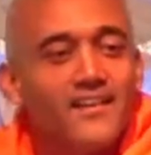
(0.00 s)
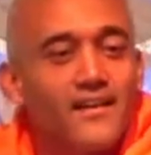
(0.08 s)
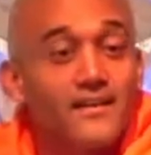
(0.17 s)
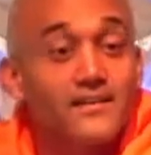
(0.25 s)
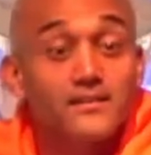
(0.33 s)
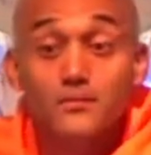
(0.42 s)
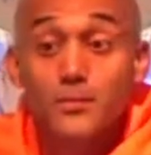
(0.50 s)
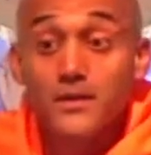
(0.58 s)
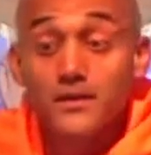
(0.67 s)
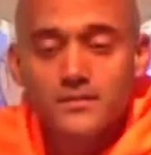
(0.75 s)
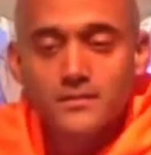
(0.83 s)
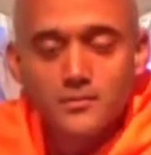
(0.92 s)
he says,
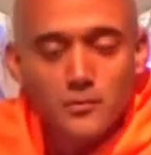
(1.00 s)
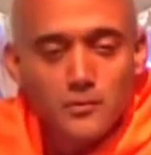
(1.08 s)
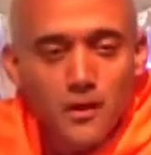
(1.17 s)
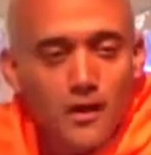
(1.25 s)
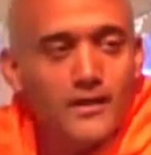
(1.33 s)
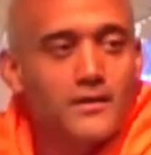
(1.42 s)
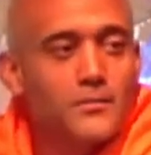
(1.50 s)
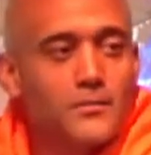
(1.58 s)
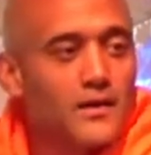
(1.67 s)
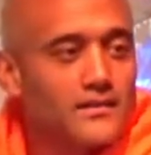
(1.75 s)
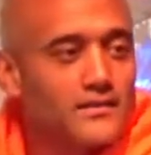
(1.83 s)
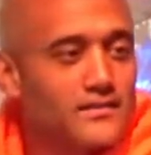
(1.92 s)
because there's no longing
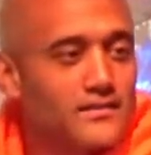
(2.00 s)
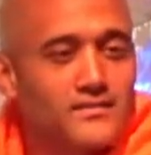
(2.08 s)
behind it.